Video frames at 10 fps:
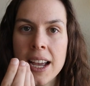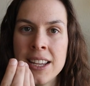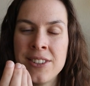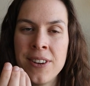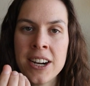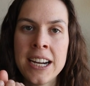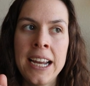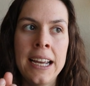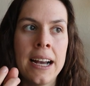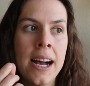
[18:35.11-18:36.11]
is
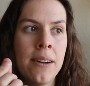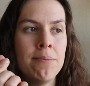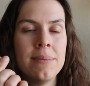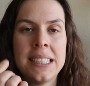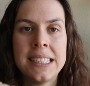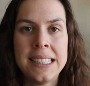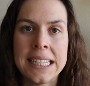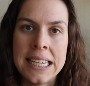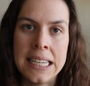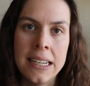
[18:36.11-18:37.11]
very um,
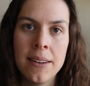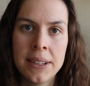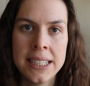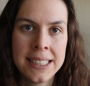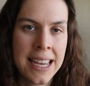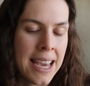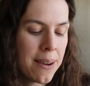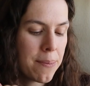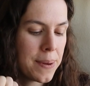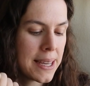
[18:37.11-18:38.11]
sticky, I'm gonna
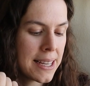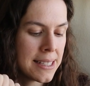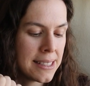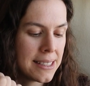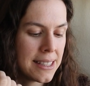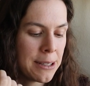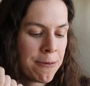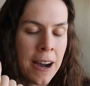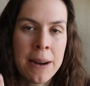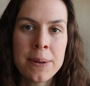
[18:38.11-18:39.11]
say, because the
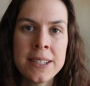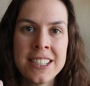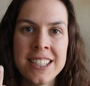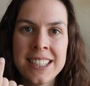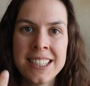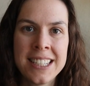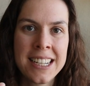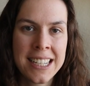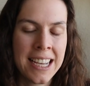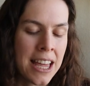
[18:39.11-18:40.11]
fibers just
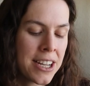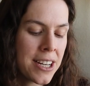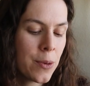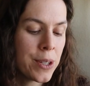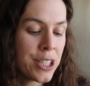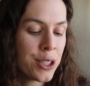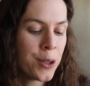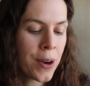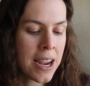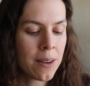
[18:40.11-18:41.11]
stick together, which is
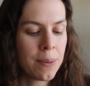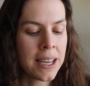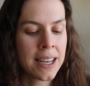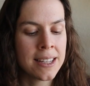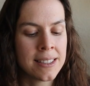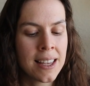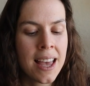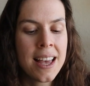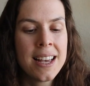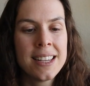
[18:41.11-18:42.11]
great because
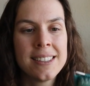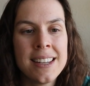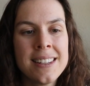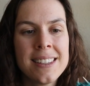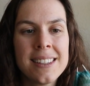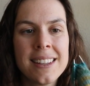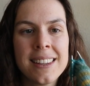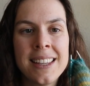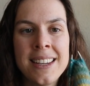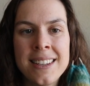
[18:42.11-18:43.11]
since
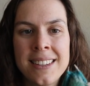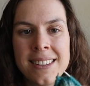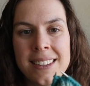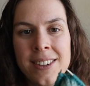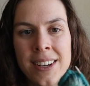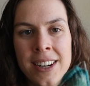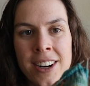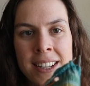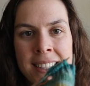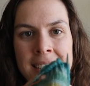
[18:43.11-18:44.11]
these, you can
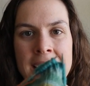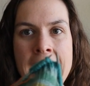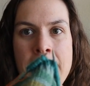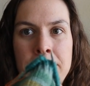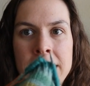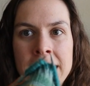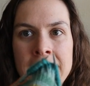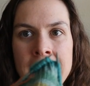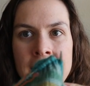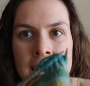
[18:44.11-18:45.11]
already see it
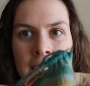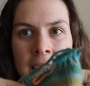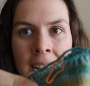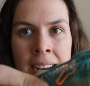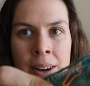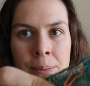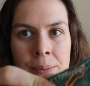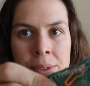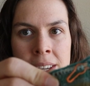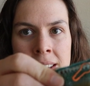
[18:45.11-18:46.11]
happening, um,
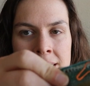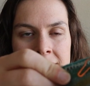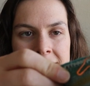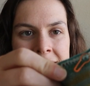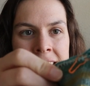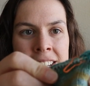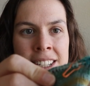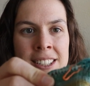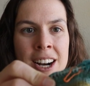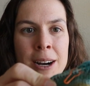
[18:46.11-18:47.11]
these
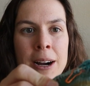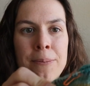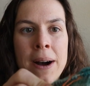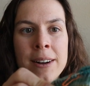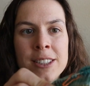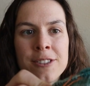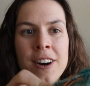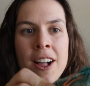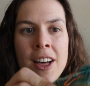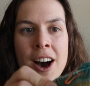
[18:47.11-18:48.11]
stitches are about to
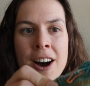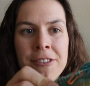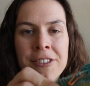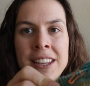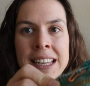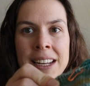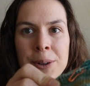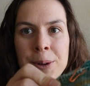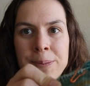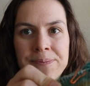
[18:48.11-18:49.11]
fall off the
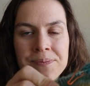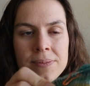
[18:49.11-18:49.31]
needle